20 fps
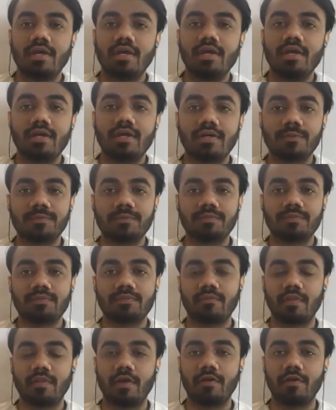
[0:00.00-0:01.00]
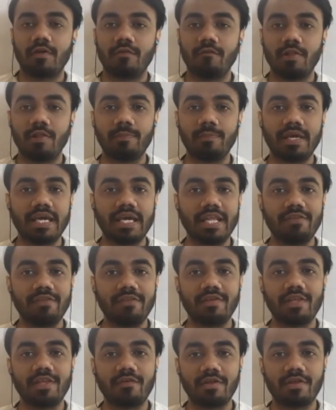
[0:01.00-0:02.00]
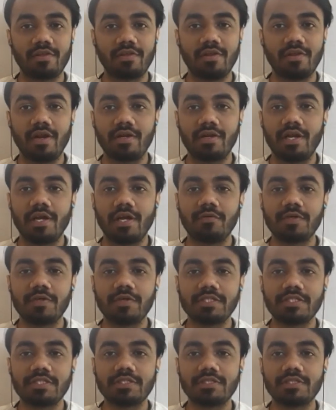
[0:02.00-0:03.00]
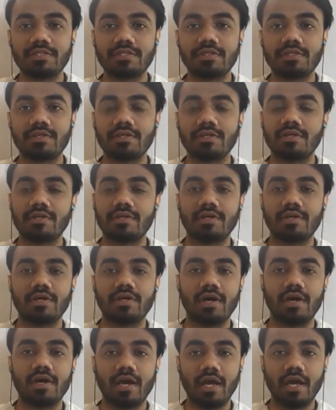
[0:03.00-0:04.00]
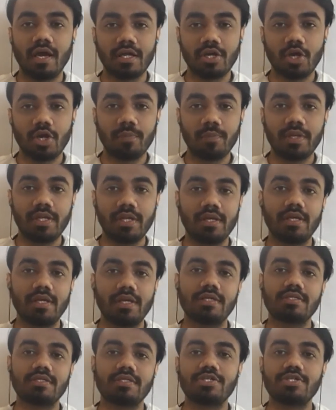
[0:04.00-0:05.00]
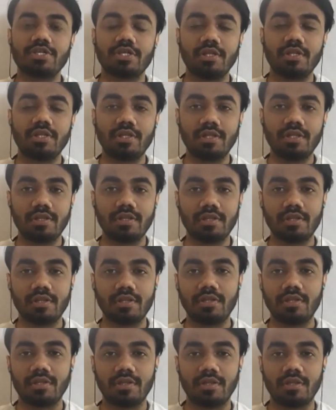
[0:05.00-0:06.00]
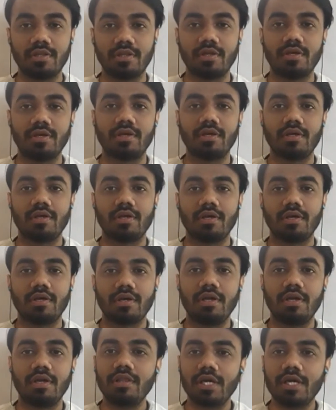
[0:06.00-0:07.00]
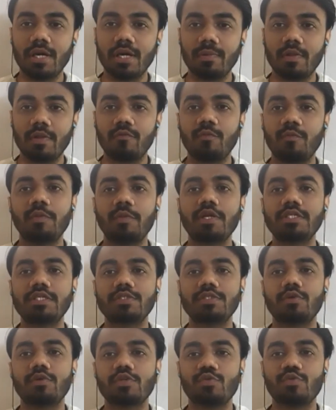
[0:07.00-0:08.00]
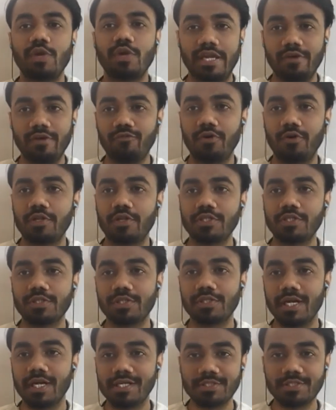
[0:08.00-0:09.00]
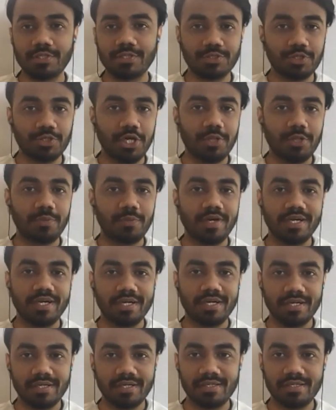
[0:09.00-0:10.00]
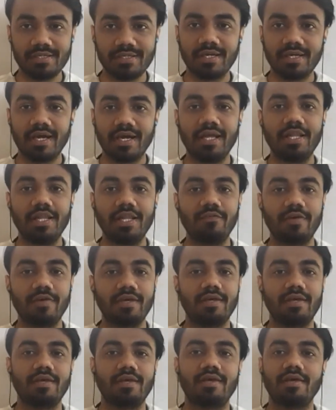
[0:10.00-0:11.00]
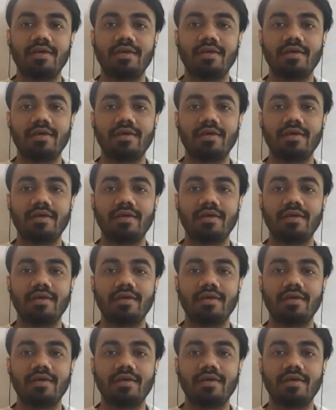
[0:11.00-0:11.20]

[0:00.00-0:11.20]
Here we will begin with our 300 hours anatomy session. In a couple of minutes, was waiting for the students to join, but anyway,